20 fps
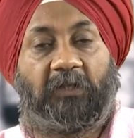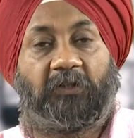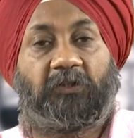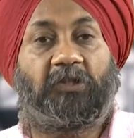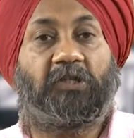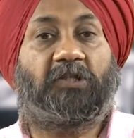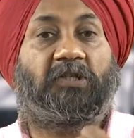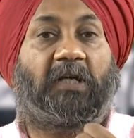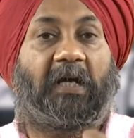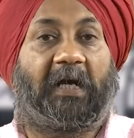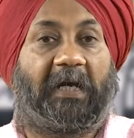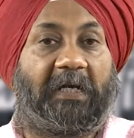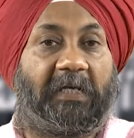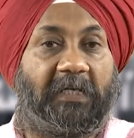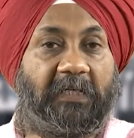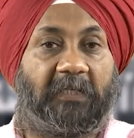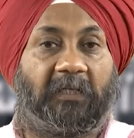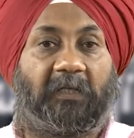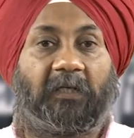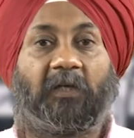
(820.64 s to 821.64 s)
this
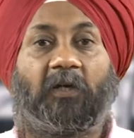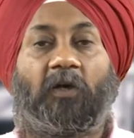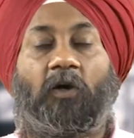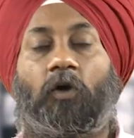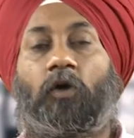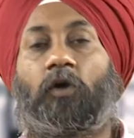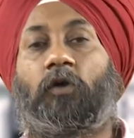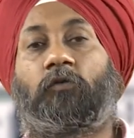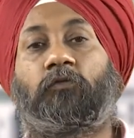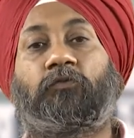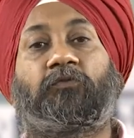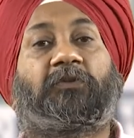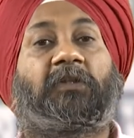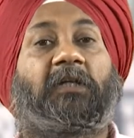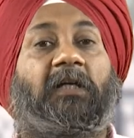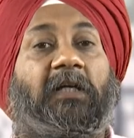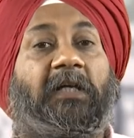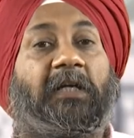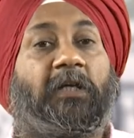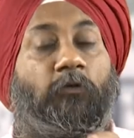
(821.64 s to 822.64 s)
idea of
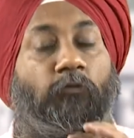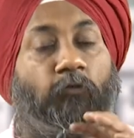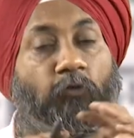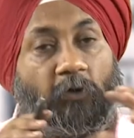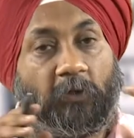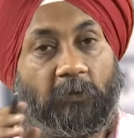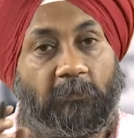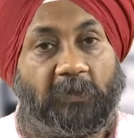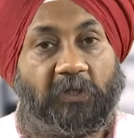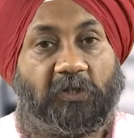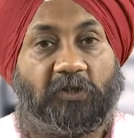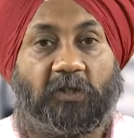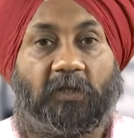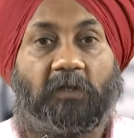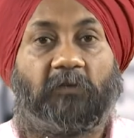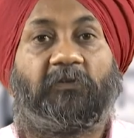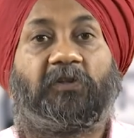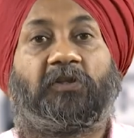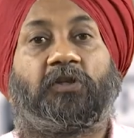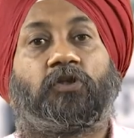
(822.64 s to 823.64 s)
the
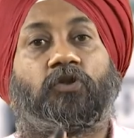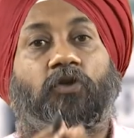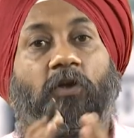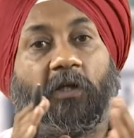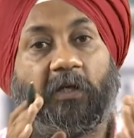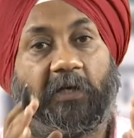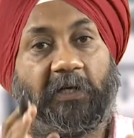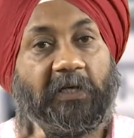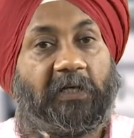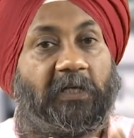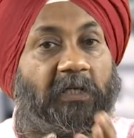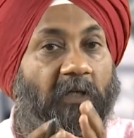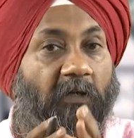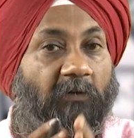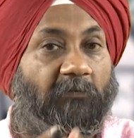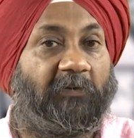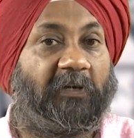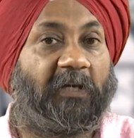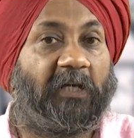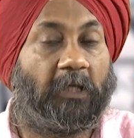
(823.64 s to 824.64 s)
information which is already
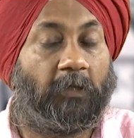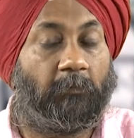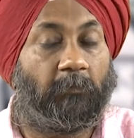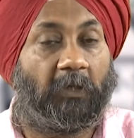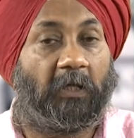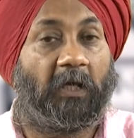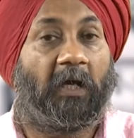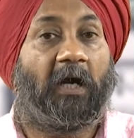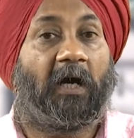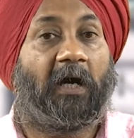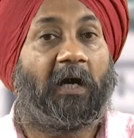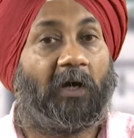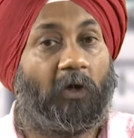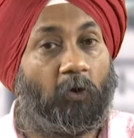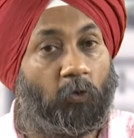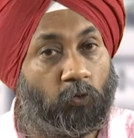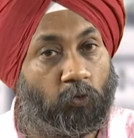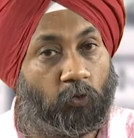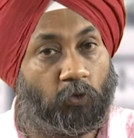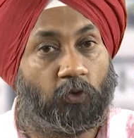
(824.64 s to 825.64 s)
available,
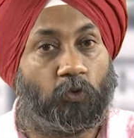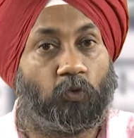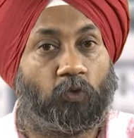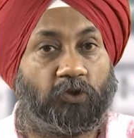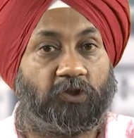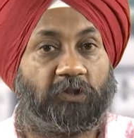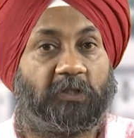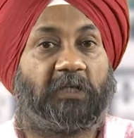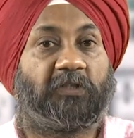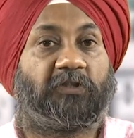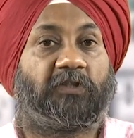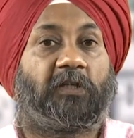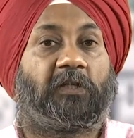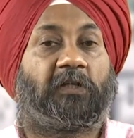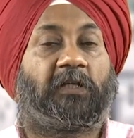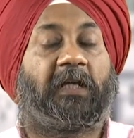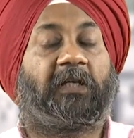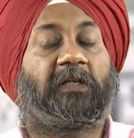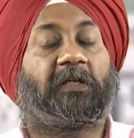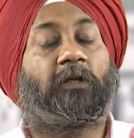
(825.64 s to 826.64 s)
how to use this
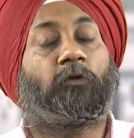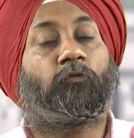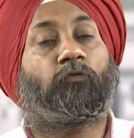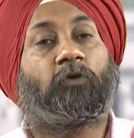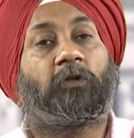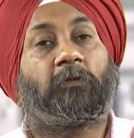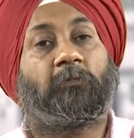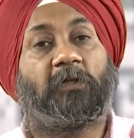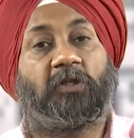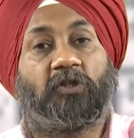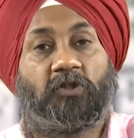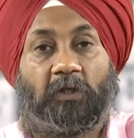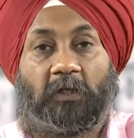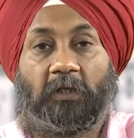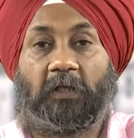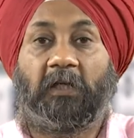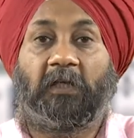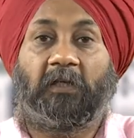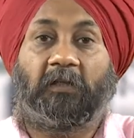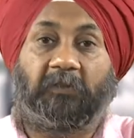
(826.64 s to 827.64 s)
that information
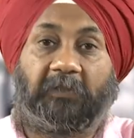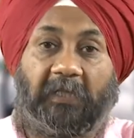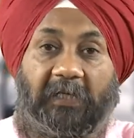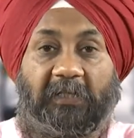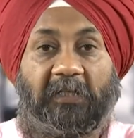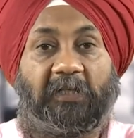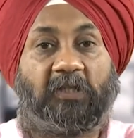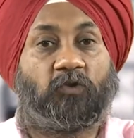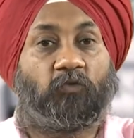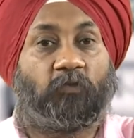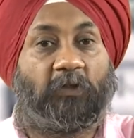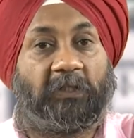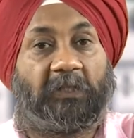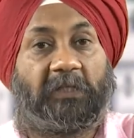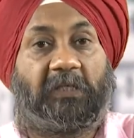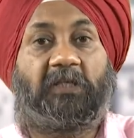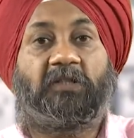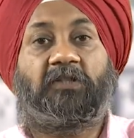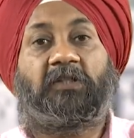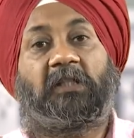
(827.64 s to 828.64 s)
that is what
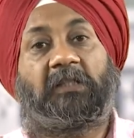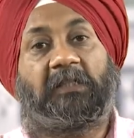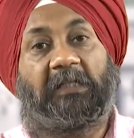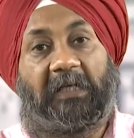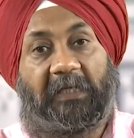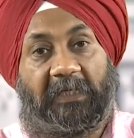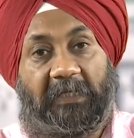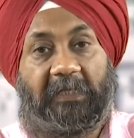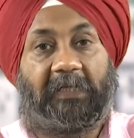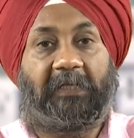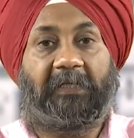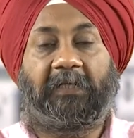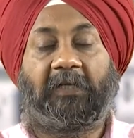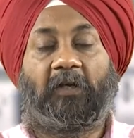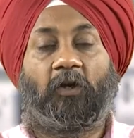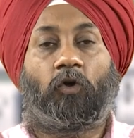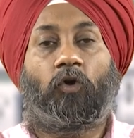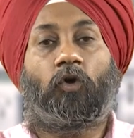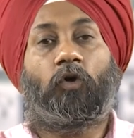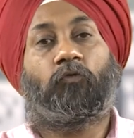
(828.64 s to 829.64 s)
is the target
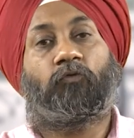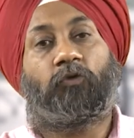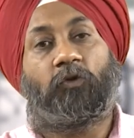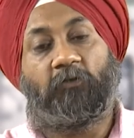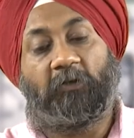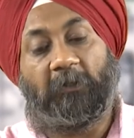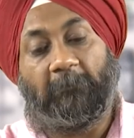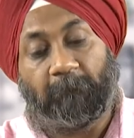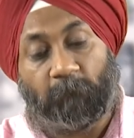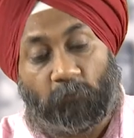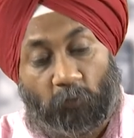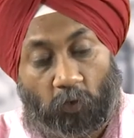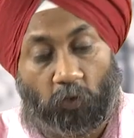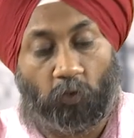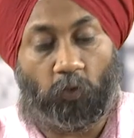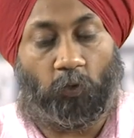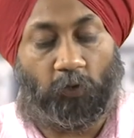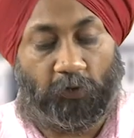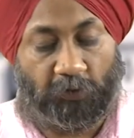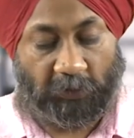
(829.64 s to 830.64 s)
of our
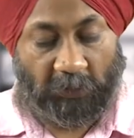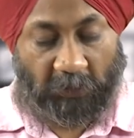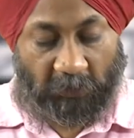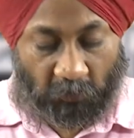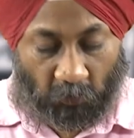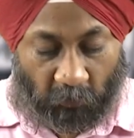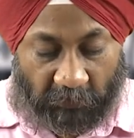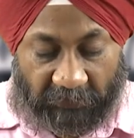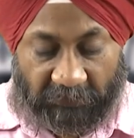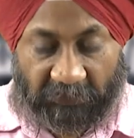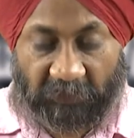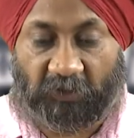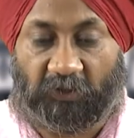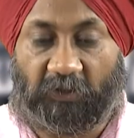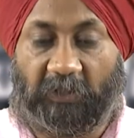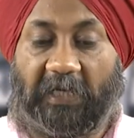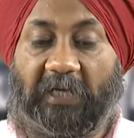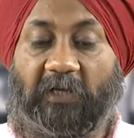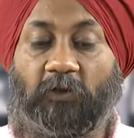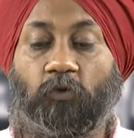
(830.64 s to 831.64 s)
course. Now, let us
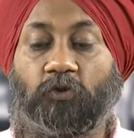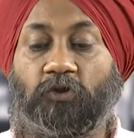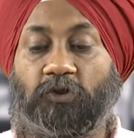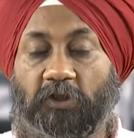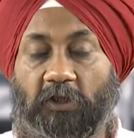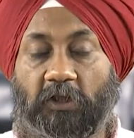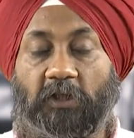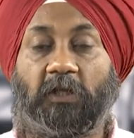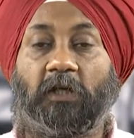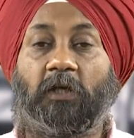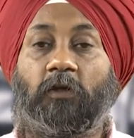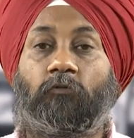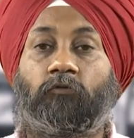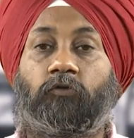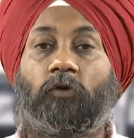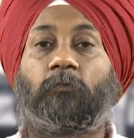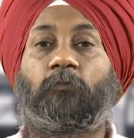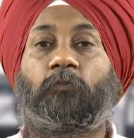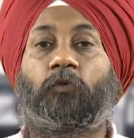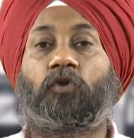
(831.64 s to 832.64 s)
try to see
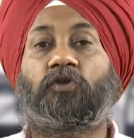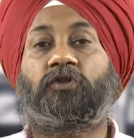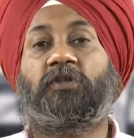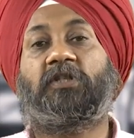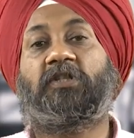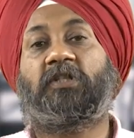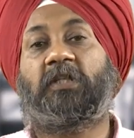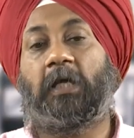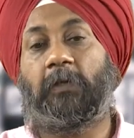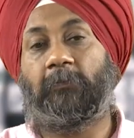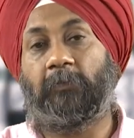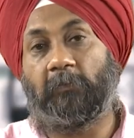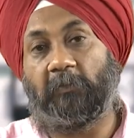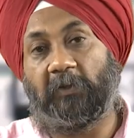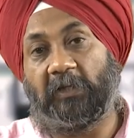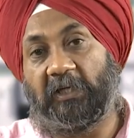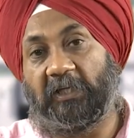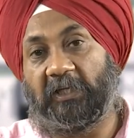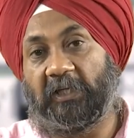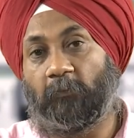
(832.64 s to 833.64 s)
from process
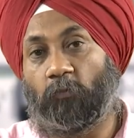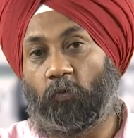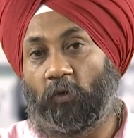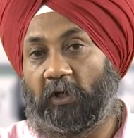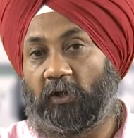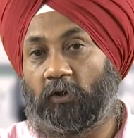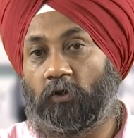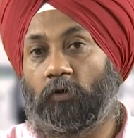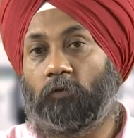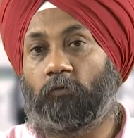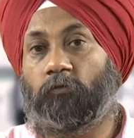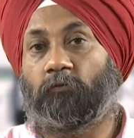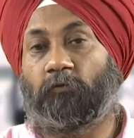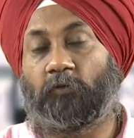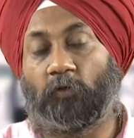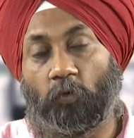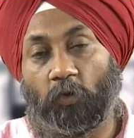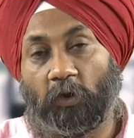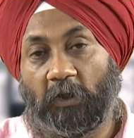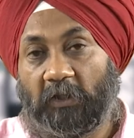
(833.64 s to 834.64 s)
capability point of
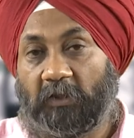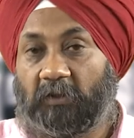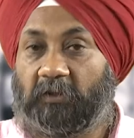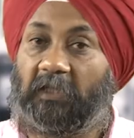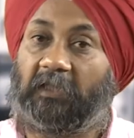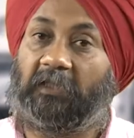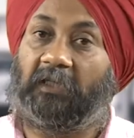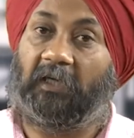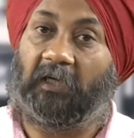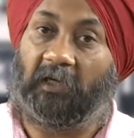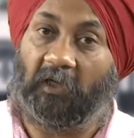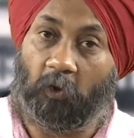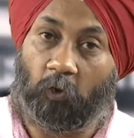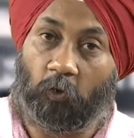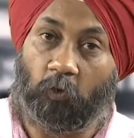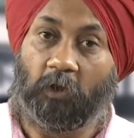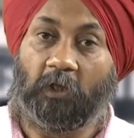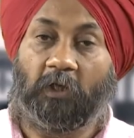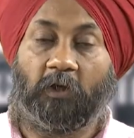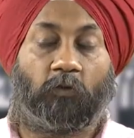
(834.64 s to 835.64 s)
view that
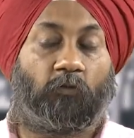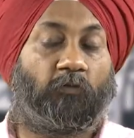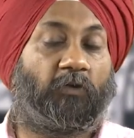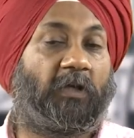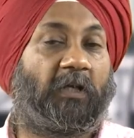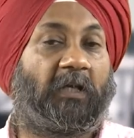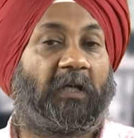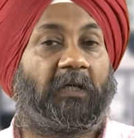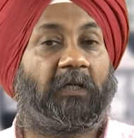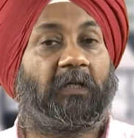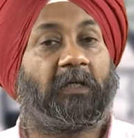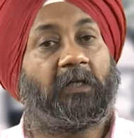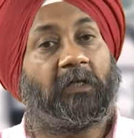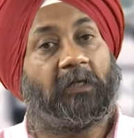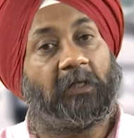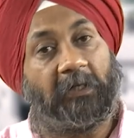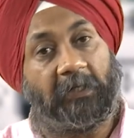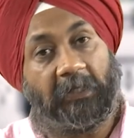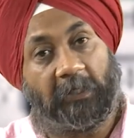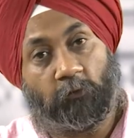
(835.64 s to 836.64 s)
how we can
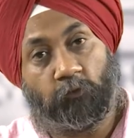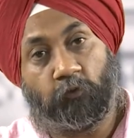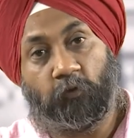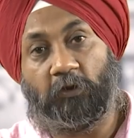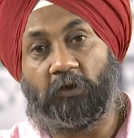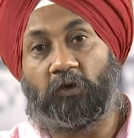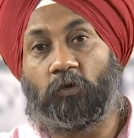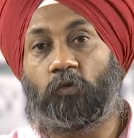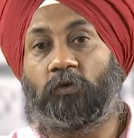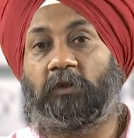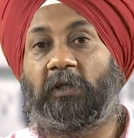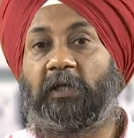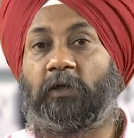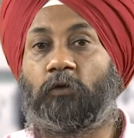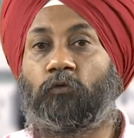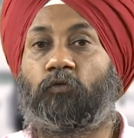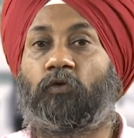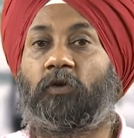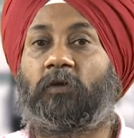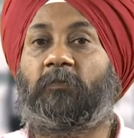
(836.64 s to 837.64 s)
refer to the
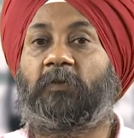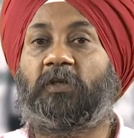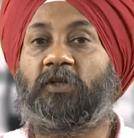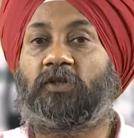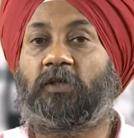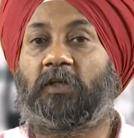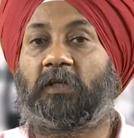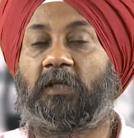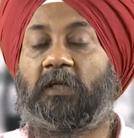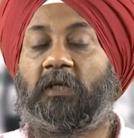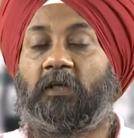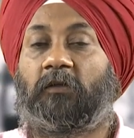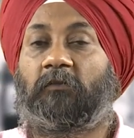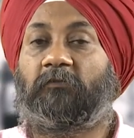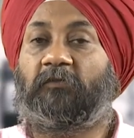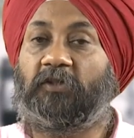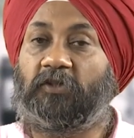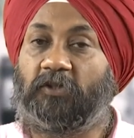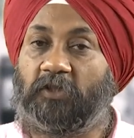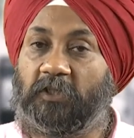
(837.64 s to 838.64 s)
information
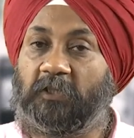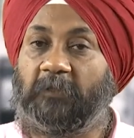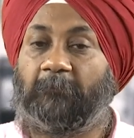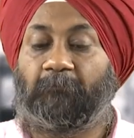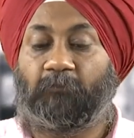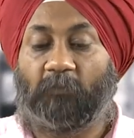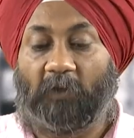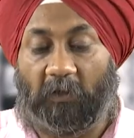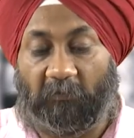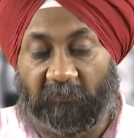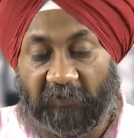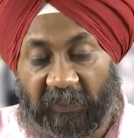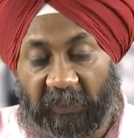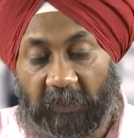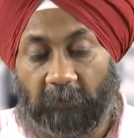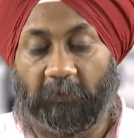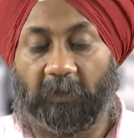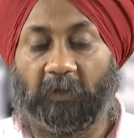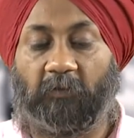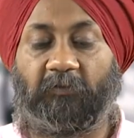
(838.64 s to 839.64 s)
which is
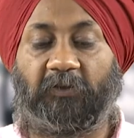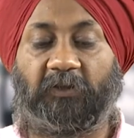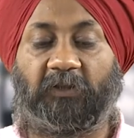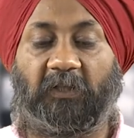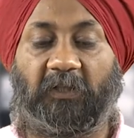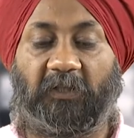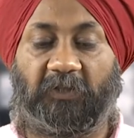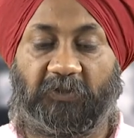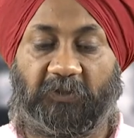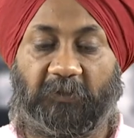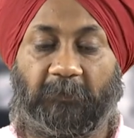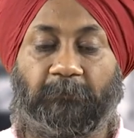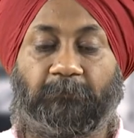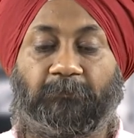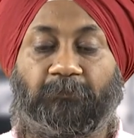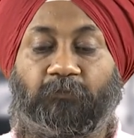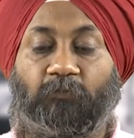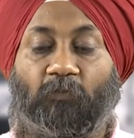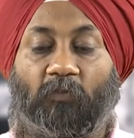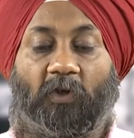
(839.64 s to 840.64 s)
available with us.
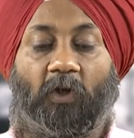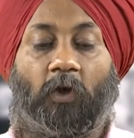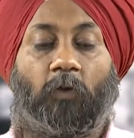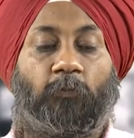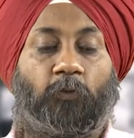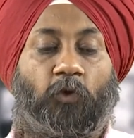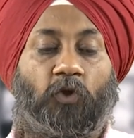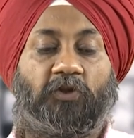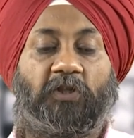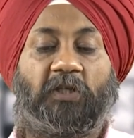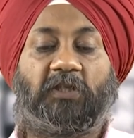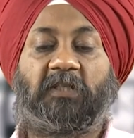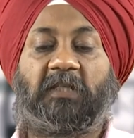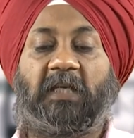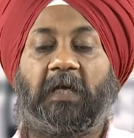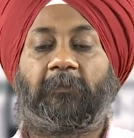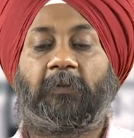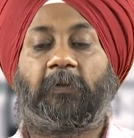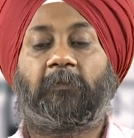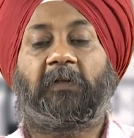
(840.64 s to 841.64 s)
Now, process
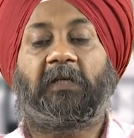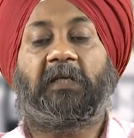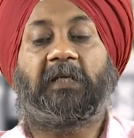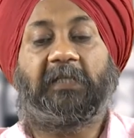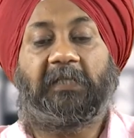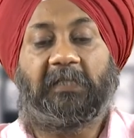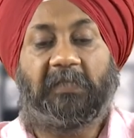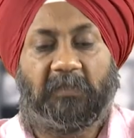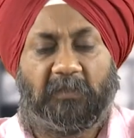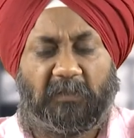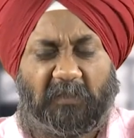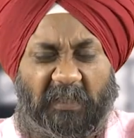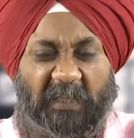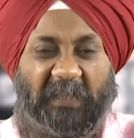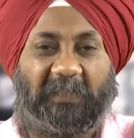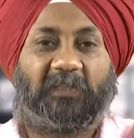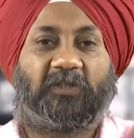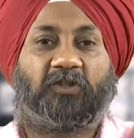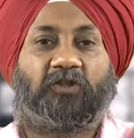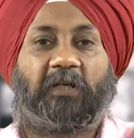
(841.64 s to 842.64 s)
capabilities
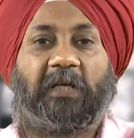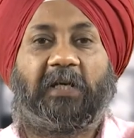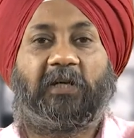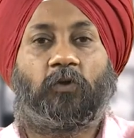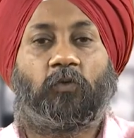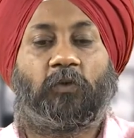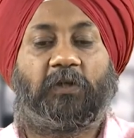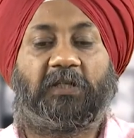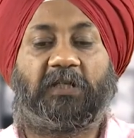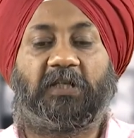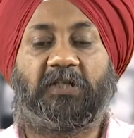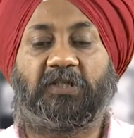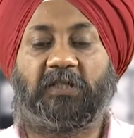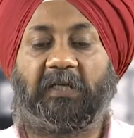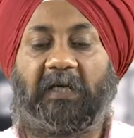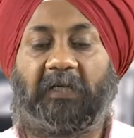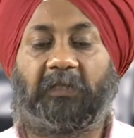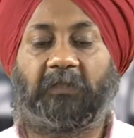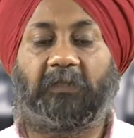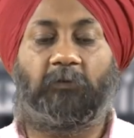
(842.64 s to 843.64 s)
let us try to
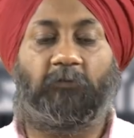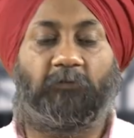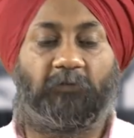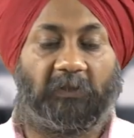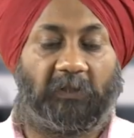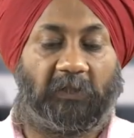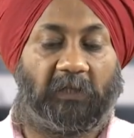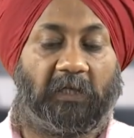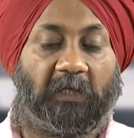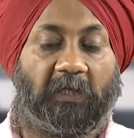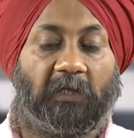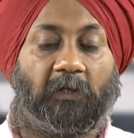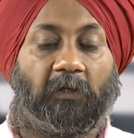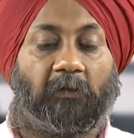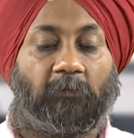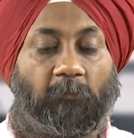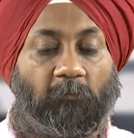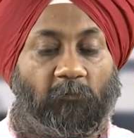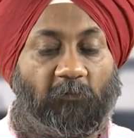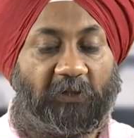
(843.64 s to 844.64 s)
understand the word
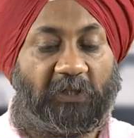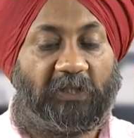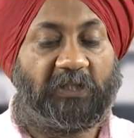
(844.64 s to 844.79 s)
what